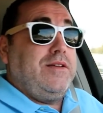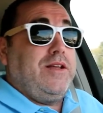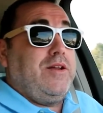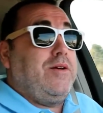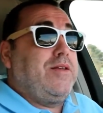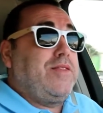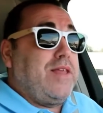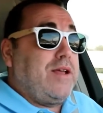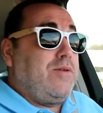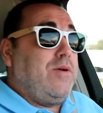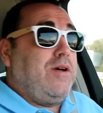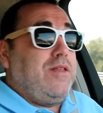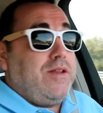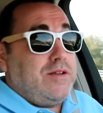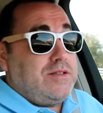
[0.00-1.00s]
you know, I think,
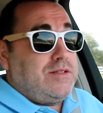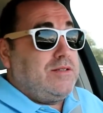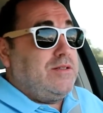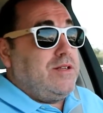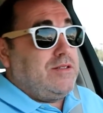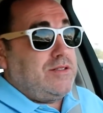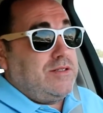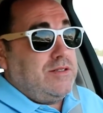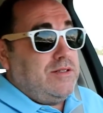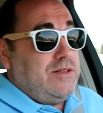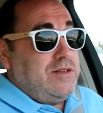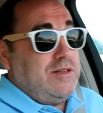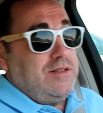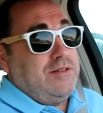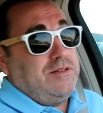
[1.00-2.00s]
well, there's, there's,
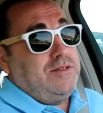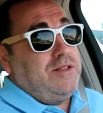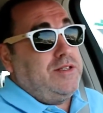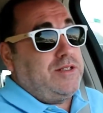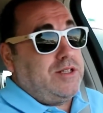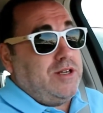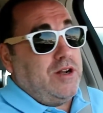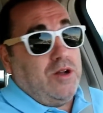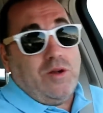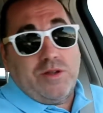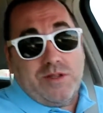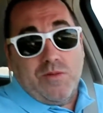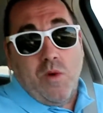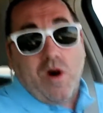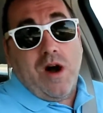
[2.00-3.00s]
this could
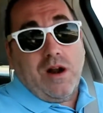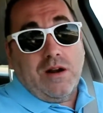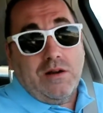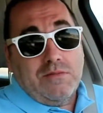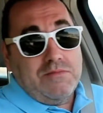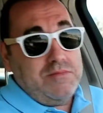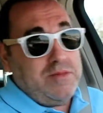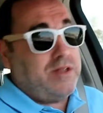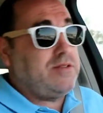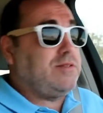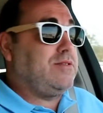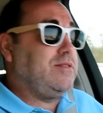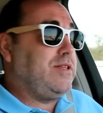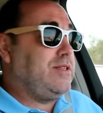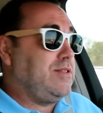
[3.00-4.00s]
hold some water. This,
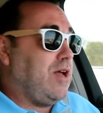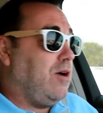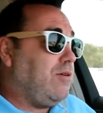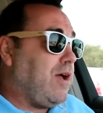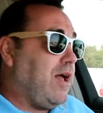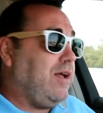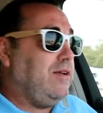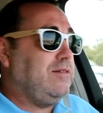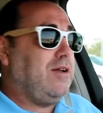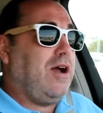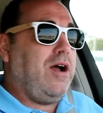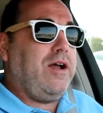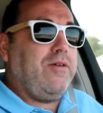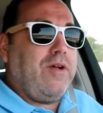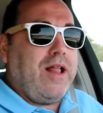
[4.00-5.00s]
this, okay. All
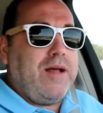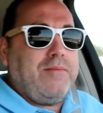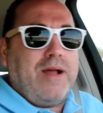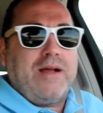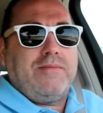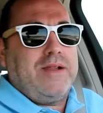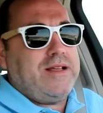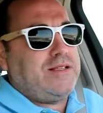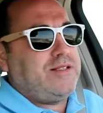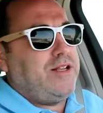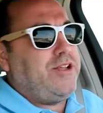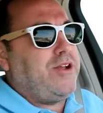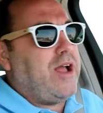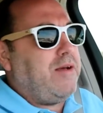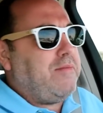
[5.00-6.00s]
right, well, I'm, I'm
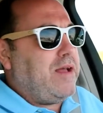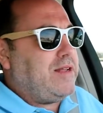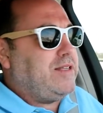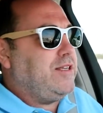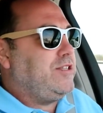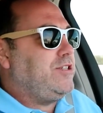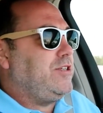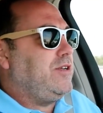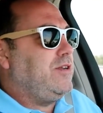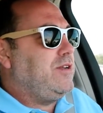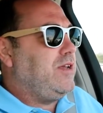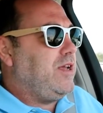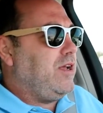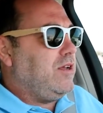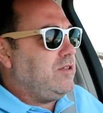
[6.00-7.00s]
listening. You got my attention.
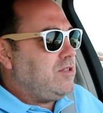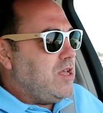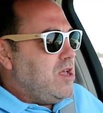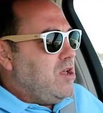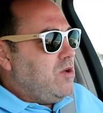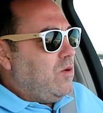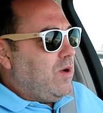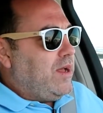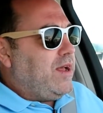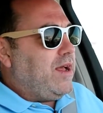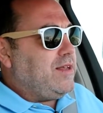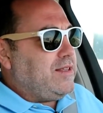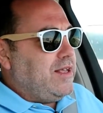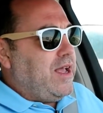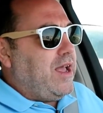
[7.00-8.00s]
He goes, well,
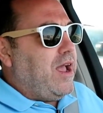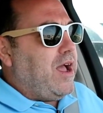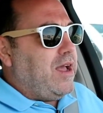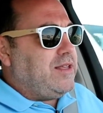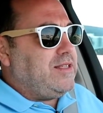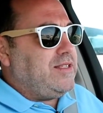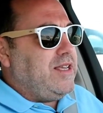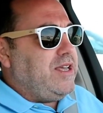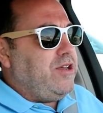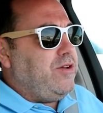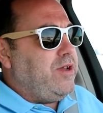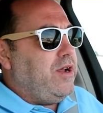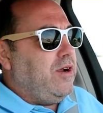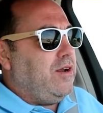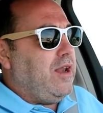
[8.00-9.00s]
I, I see
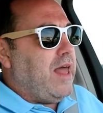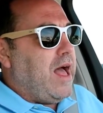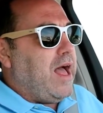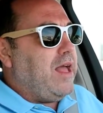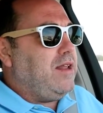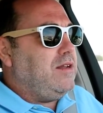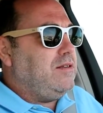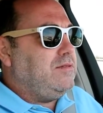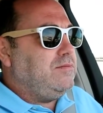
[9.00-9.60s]
you here a lot.